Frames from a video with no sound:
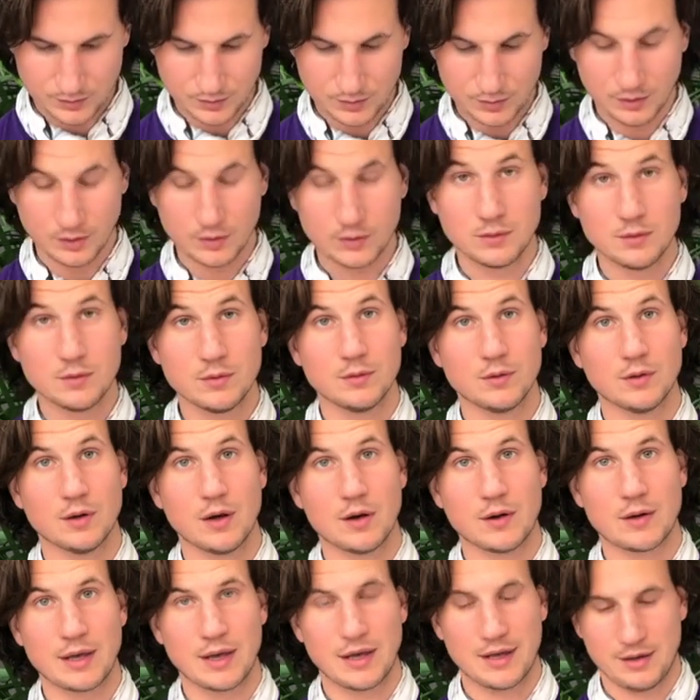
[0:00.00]
Ooh,
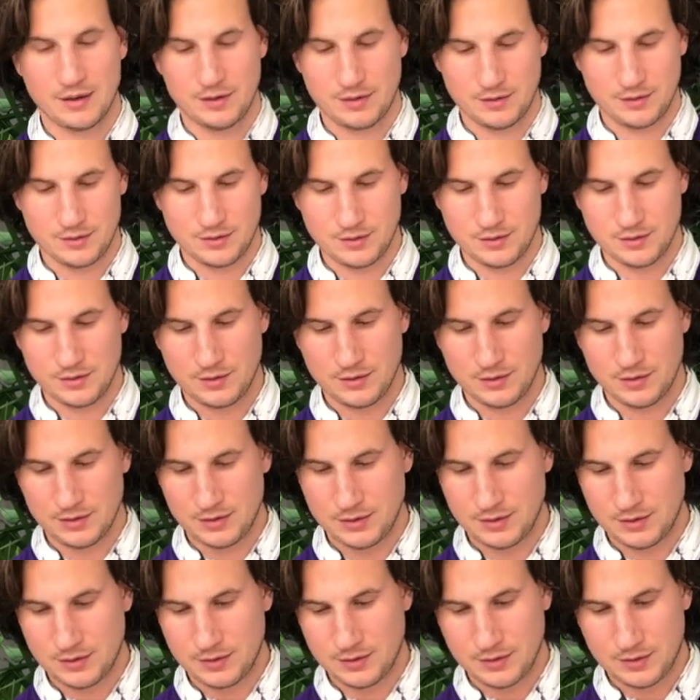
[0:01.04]
okay.
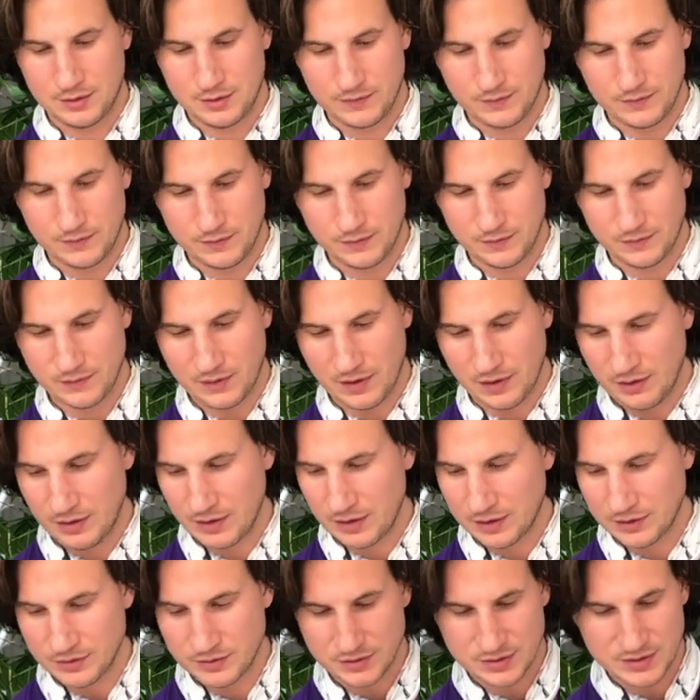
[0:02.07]
Very
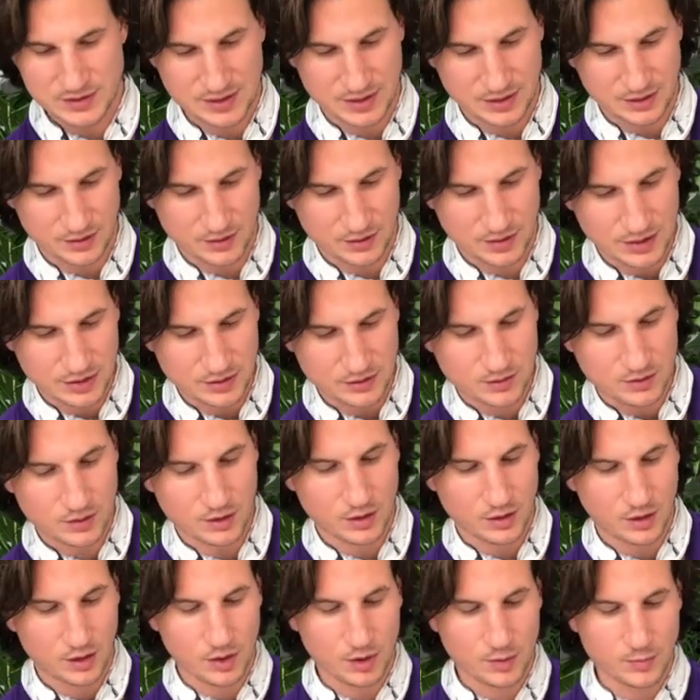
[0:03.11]
interesting. Okay, you
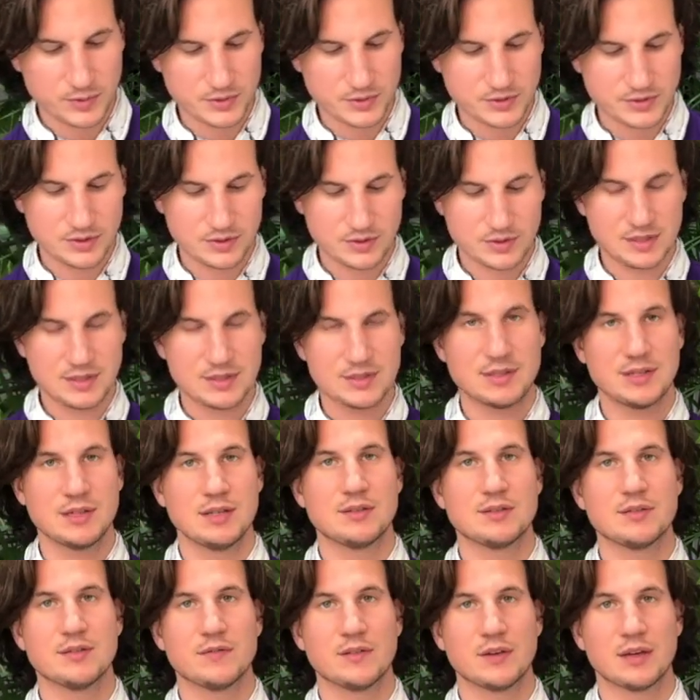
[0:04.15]
got opportunity
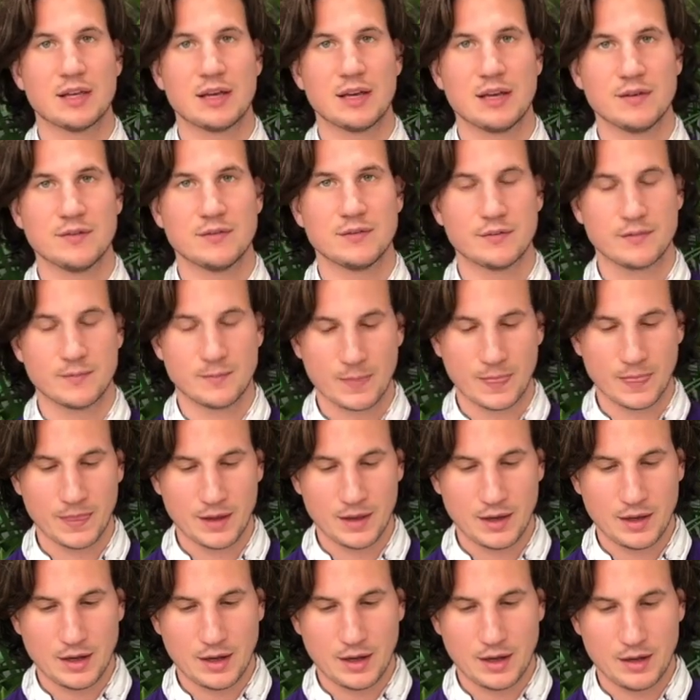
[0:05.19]
to forgive.
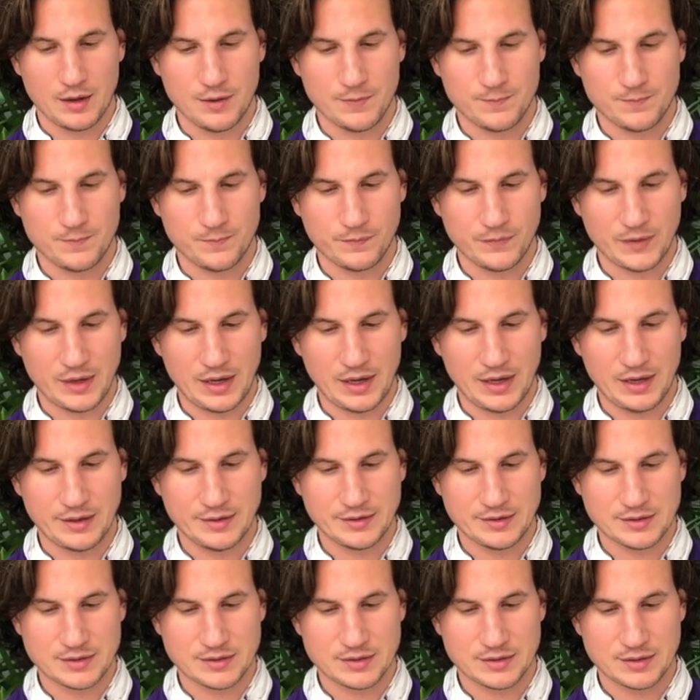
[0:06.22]

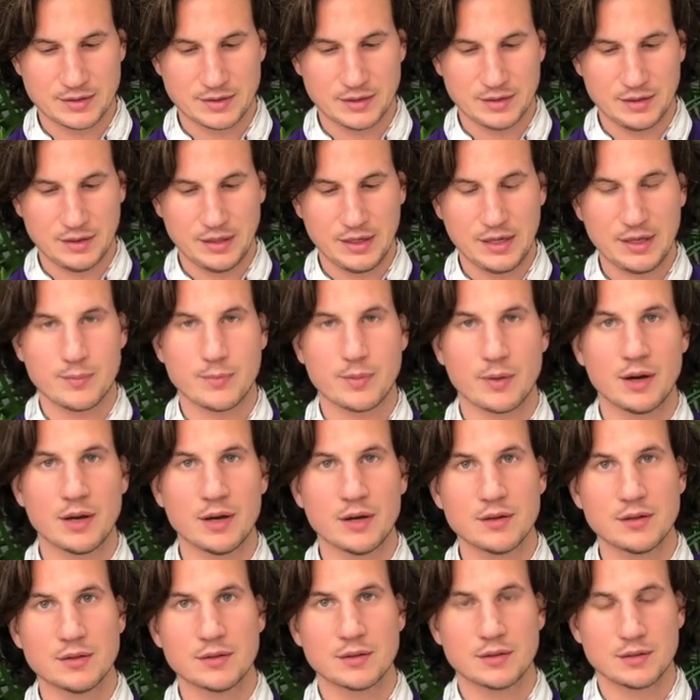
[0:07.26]
And
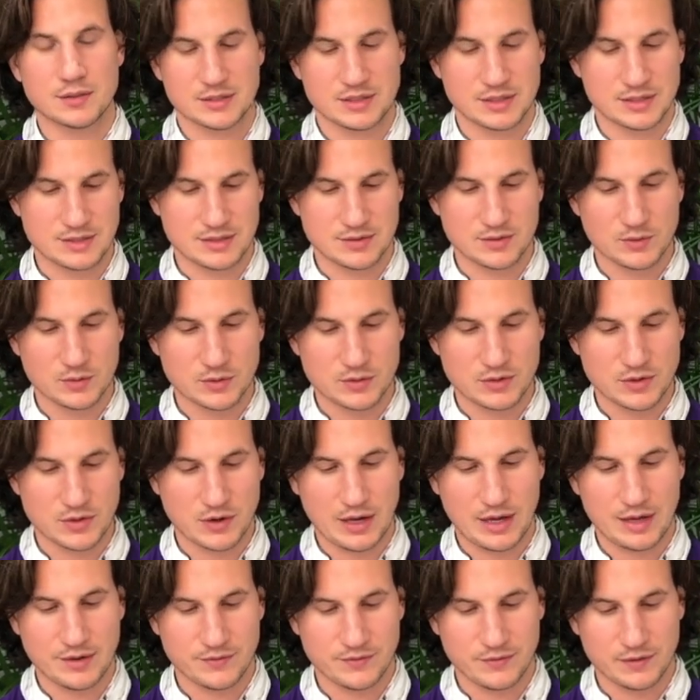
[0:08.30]
Libra just also
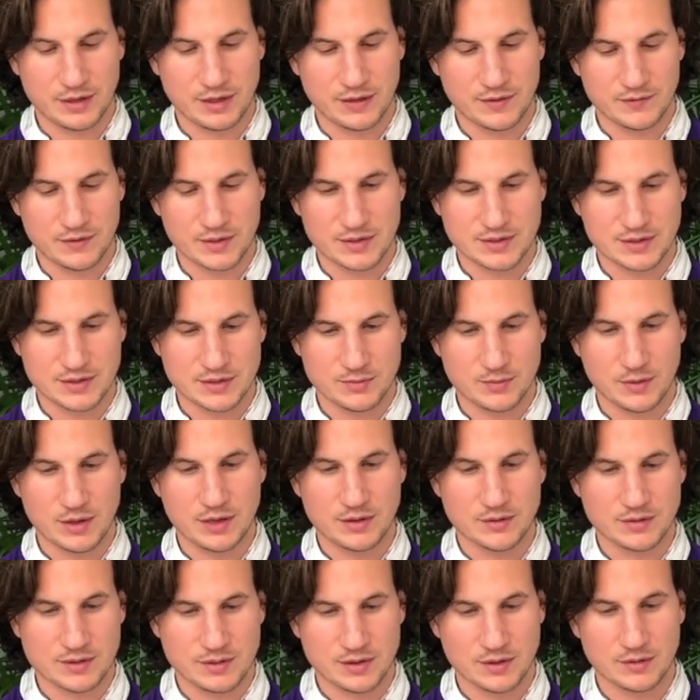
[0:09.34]
had forgiveness as well,
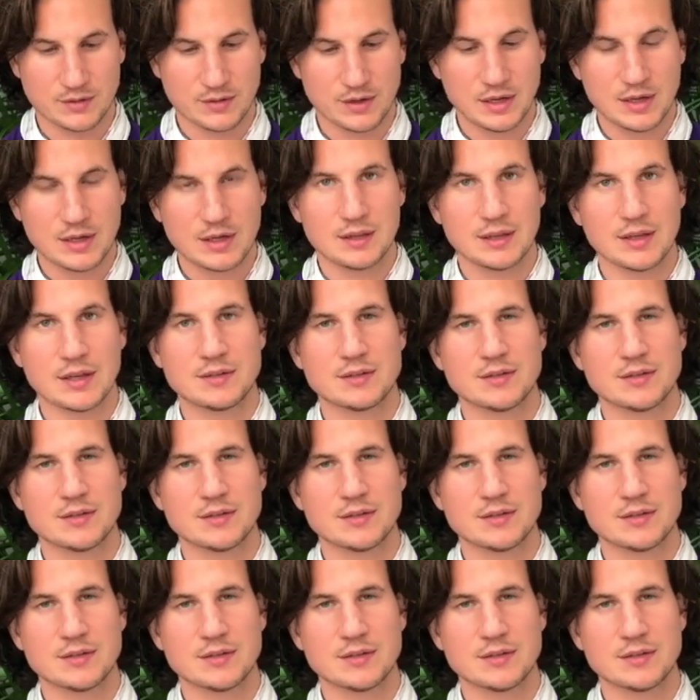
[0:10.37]
so that's a